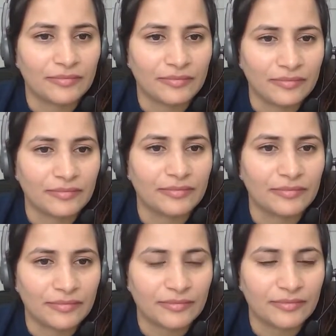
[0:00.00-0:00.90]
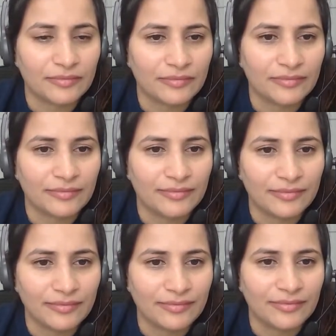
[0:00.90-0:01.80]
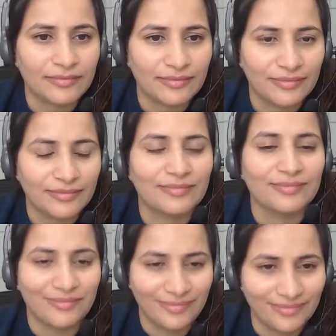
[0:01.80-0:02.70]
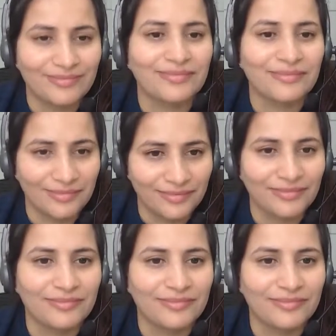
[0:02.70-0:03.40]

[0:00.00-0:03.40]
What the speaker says: No words are spoken by the person on screen.